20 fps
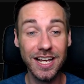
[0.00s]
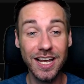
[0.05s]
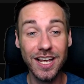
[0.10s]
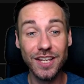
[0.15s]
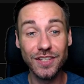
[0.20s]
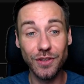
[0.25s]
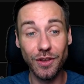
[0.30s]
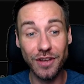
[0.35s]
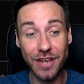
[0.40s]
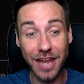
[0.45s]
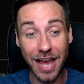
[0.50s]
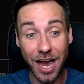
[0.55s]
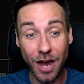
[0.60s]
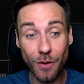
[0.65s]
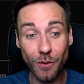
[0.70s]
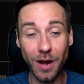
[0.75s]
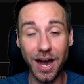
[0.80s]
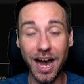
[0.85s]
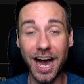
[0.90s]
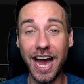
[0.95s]
So
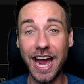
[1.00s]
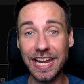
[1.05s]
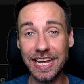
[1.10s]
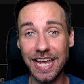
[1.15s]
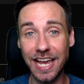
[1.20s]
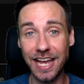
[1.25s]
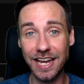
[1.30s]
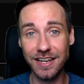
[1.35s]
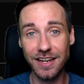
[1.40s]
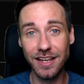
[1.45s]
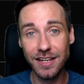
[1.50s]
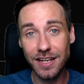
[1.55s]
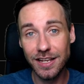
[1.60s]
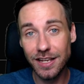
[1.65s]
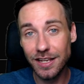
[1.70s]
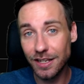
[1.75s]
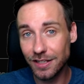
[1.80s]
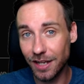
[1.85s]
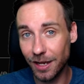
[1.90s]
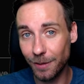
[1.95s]
now I can
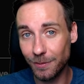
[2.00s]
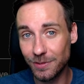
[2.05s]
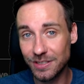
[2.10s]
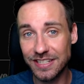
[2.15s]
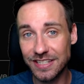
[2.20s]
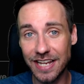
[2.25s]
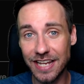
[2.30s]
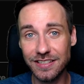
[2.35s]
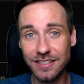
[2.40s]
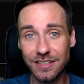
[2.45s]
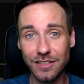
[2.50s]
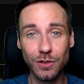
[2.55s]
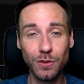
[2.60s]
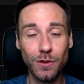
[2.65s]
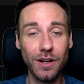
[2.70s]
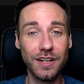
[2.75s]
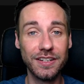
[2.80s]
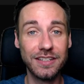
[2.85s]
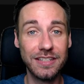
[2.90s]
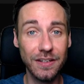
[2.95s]
set to
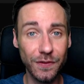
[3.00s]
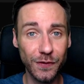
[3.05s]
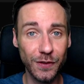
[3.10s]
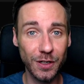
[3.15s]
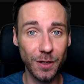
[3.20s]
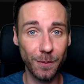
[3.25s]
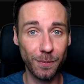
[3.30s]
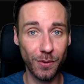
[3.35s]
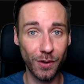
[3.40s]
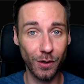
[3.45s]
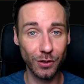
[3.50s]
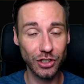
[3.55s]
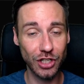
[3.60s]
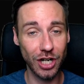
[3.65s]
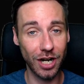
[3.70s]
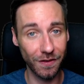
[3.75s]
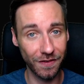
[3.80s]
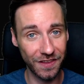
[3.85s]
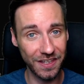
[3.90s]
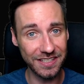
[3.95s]
a different approach
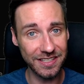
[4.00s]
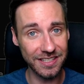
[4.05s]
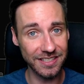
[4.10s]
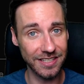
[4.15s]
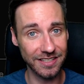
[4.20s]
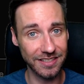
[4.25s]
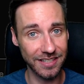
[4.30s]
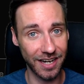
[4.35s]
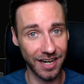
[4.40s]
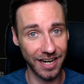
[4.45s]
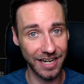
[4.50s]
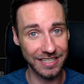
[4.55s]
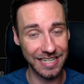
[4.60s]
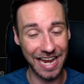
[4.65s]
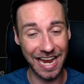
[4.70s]
how this is assigned,